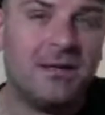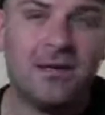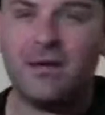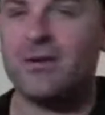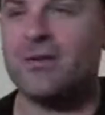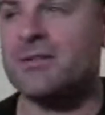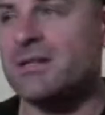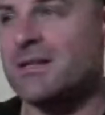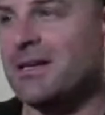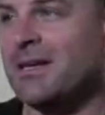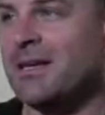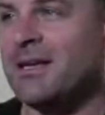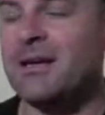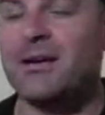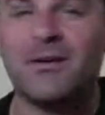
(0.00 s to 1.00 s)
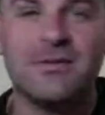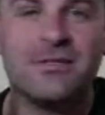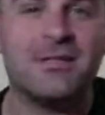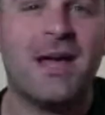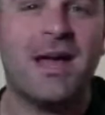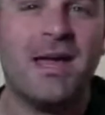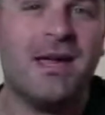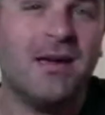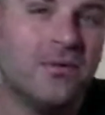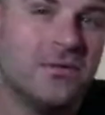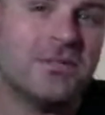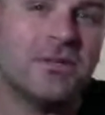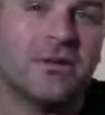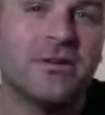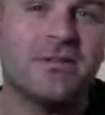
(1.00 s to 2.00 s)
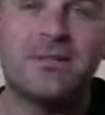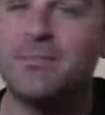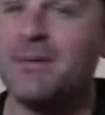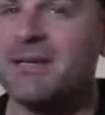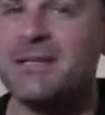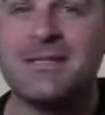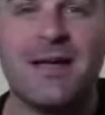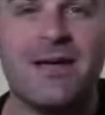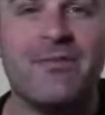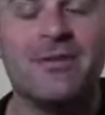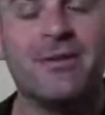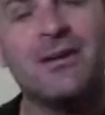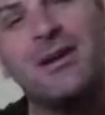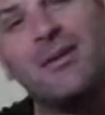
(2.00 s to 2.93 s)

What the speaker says: it goes to A, it also goes to B7,